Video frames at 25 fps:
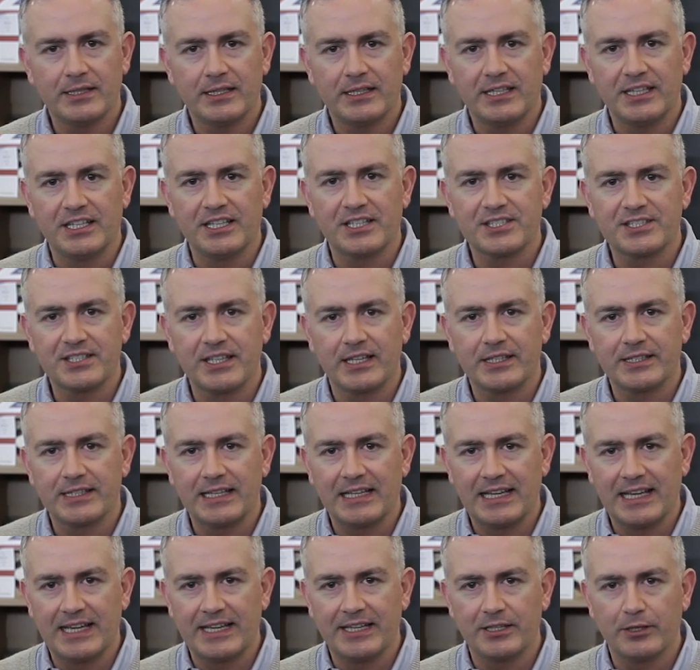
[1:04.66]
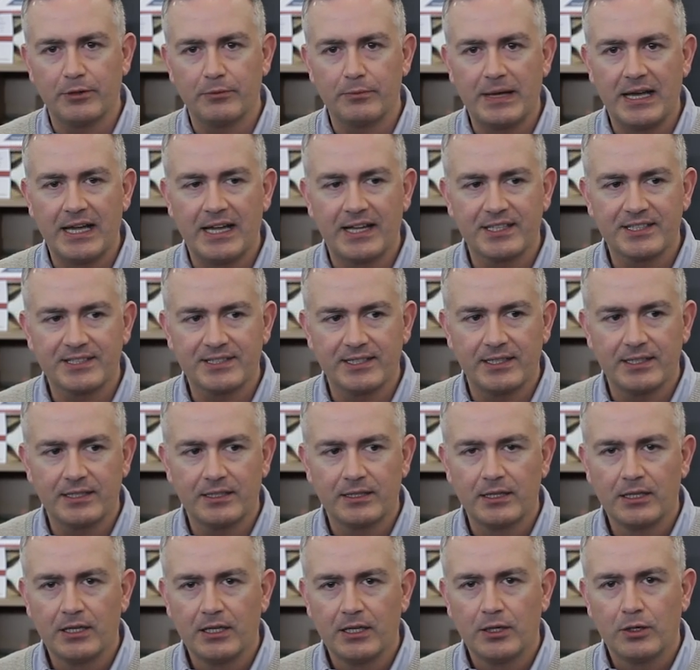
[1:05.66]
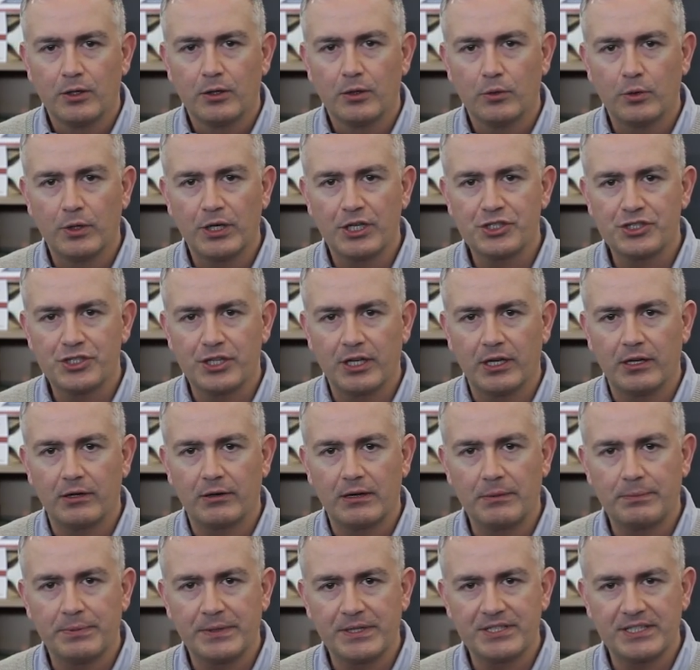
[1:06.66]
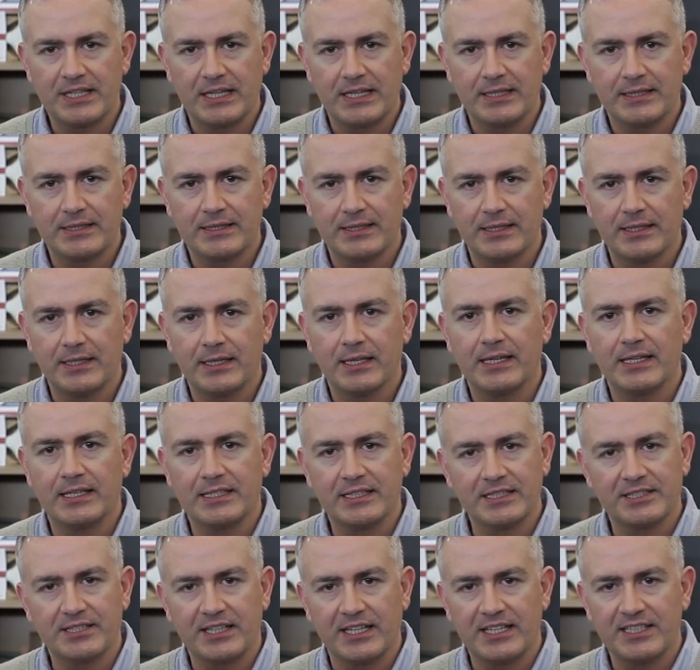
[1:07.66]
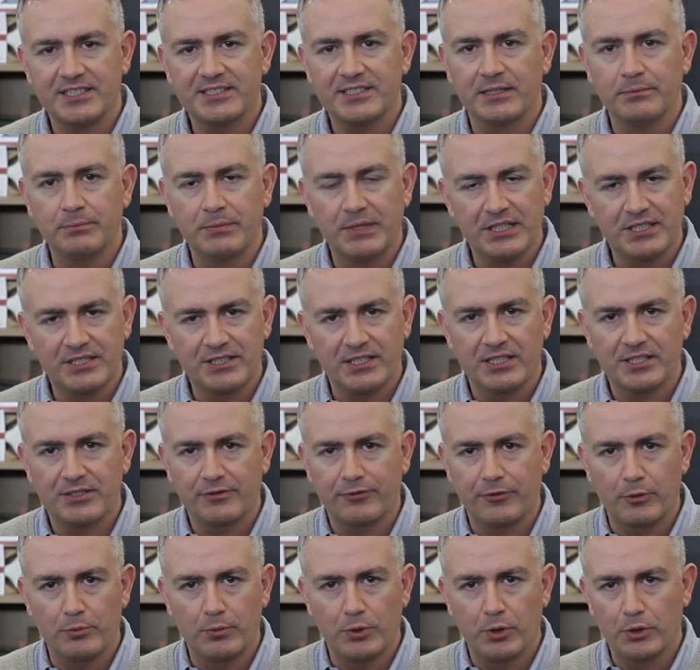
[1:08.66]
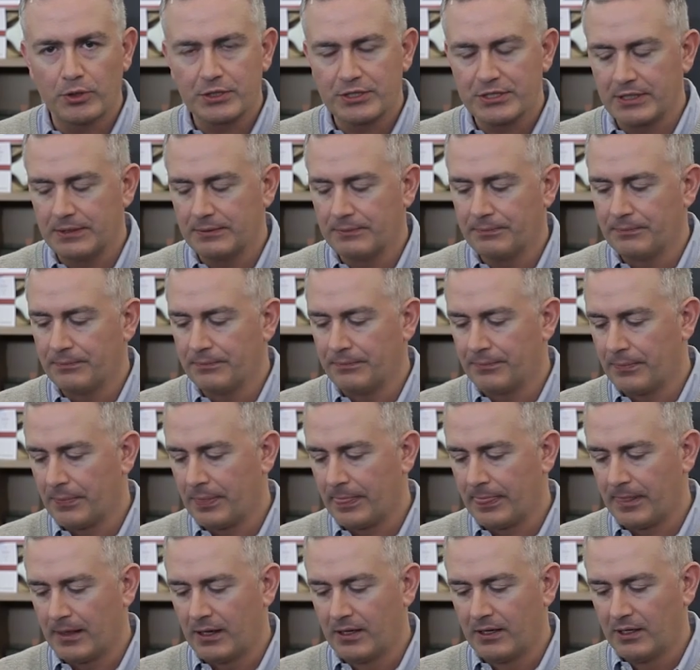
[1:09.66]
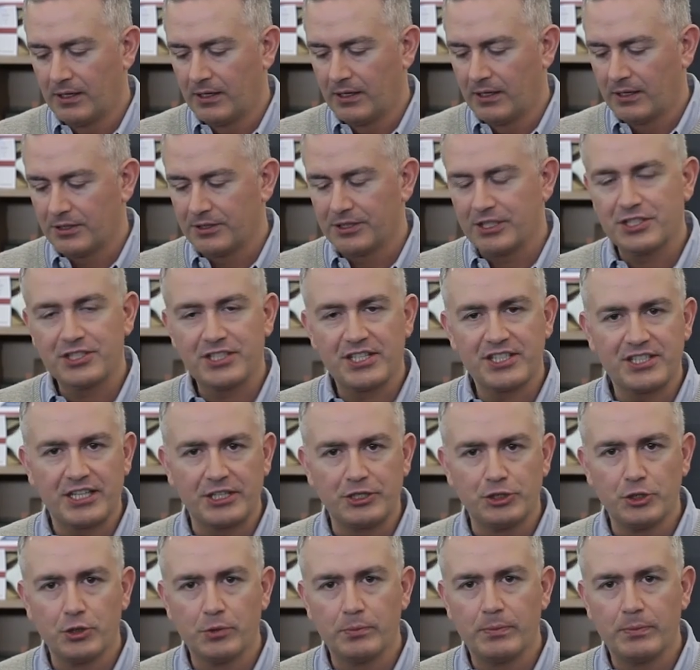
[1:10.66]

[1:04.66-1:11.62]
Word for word: is the, the line of bags, which represent an interesting business for Brooks. This is a new